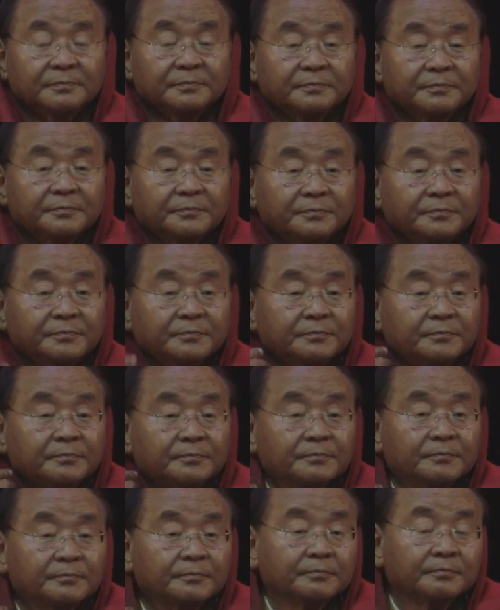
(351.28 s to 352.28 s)

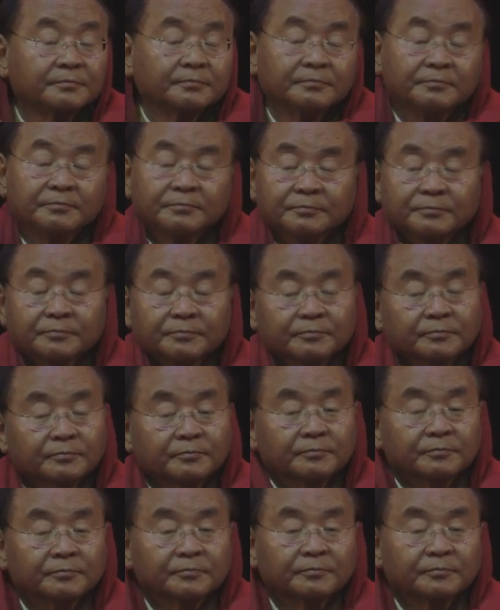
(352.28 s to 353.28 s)

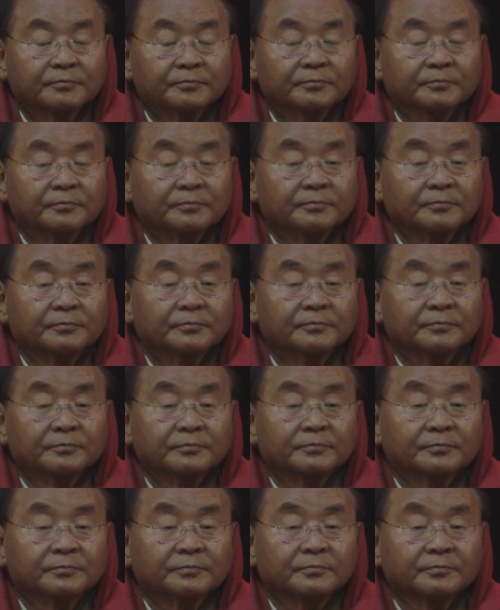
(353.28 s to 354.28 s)

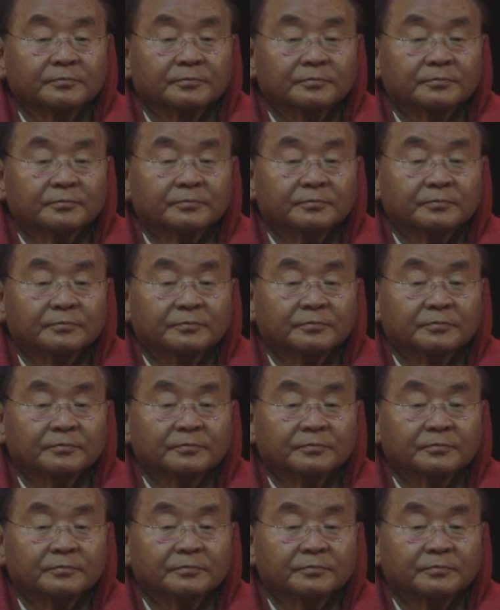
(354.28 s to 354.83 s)
(no one is talking)